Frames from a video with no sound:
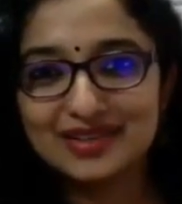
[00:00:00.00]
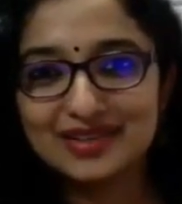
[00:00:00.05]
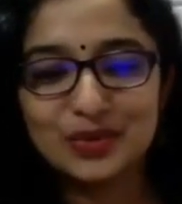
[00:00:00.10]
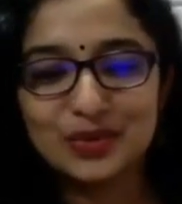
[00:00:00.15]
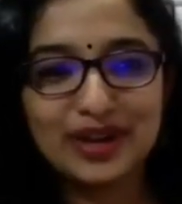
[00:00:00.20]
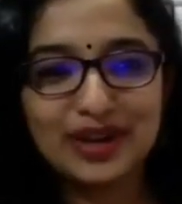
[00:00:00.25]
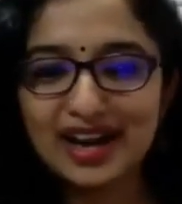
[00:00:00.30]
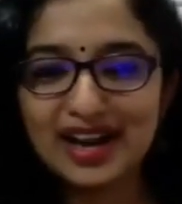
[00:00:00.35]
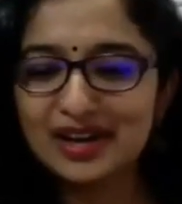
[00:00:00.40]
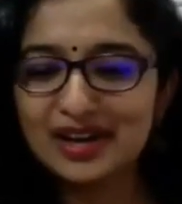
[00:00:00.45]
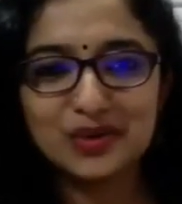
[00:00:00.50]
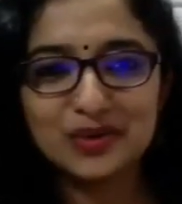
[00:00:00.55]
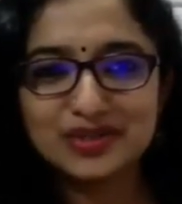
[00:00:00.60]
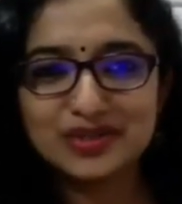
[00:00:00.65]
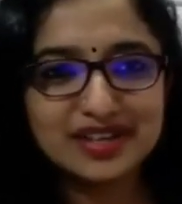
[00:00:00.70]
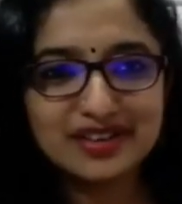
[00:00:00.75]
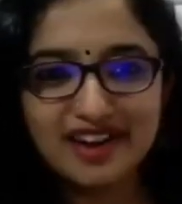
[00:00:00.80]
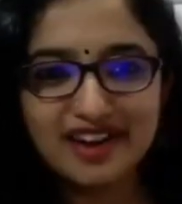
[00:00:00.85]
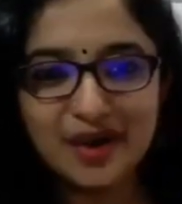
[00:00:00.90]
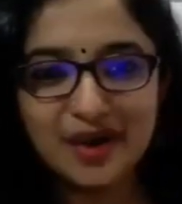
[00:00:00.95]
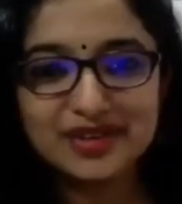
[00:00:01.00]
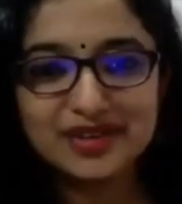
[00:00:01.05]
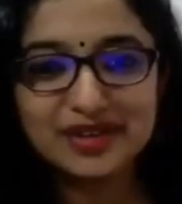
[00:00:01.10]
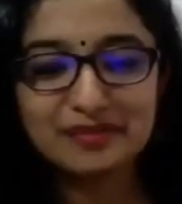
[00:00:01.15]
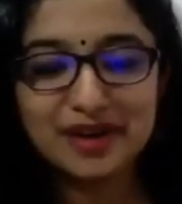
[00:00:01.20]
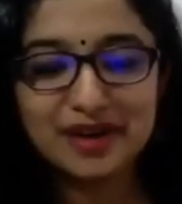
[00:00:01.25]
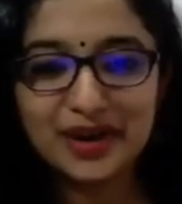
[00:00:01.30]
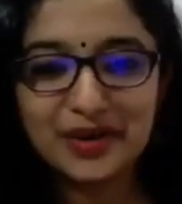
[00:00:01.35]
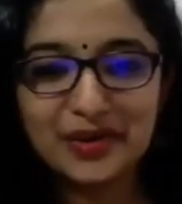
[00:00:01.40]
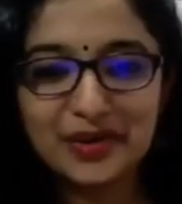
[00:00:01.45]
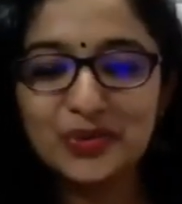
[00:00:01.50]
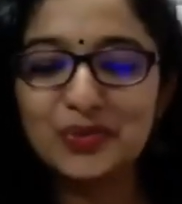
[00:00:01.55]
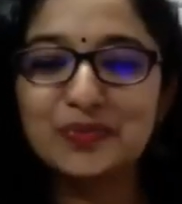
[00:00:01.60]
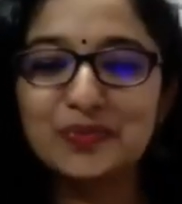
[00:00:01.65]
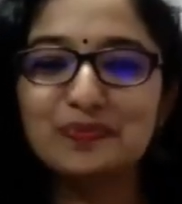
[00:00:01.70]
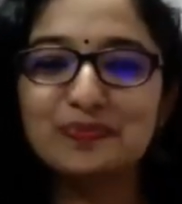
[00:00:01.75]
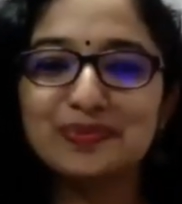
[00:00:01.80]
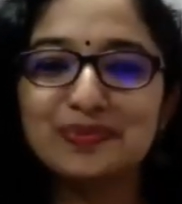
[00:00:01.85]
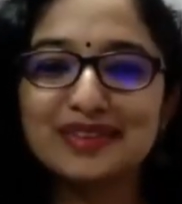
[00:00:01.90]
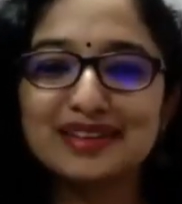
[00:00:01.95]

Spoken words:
So when I looked around in my room,